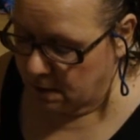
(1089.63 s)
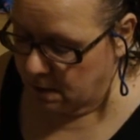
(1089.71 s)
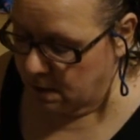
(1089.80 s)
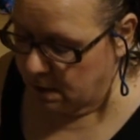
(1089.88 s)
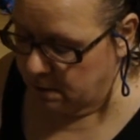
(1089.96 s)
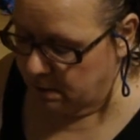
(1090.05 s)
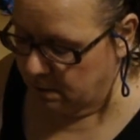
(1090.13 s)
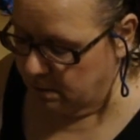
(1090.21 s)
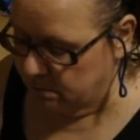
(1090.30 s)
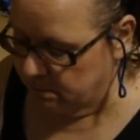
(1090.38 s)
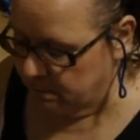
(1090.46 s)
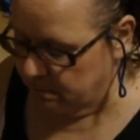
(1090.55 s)
I
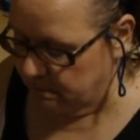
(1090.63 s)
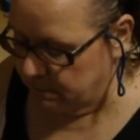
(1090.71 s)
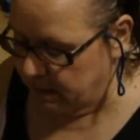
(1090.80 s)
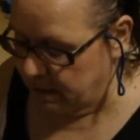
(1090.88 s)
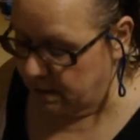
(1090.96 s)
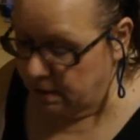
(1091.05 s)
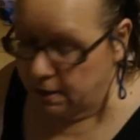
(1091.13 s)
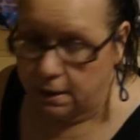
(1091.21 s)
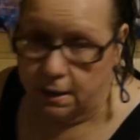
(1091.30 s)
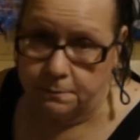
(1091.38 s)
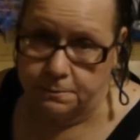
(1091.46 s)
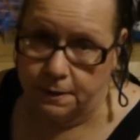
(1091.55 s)
know, Annie and
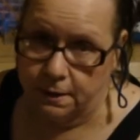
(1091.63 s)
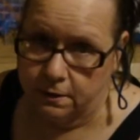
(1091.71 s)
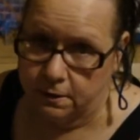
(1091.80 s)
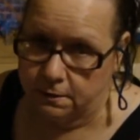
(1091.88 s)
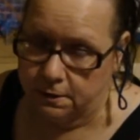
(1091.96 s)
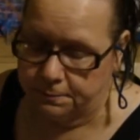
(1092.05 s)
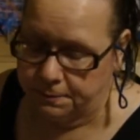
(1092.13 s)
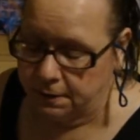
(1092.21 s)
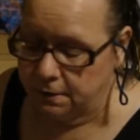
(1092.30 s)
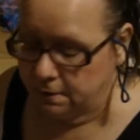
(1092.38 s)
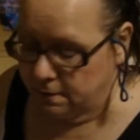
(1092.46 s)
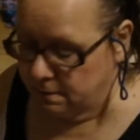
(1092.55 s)
I probably could have
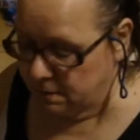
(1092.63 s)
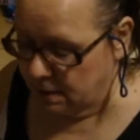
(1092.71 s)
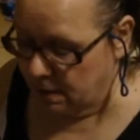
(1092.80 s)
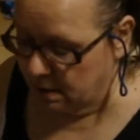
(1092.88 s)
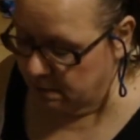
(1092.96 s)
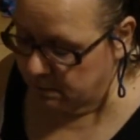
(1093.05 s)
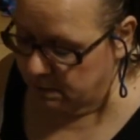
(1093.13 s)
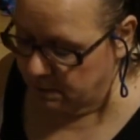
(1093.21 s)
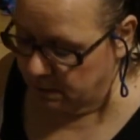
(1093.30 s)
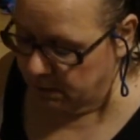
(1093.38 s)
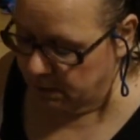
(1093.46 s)
pinned out a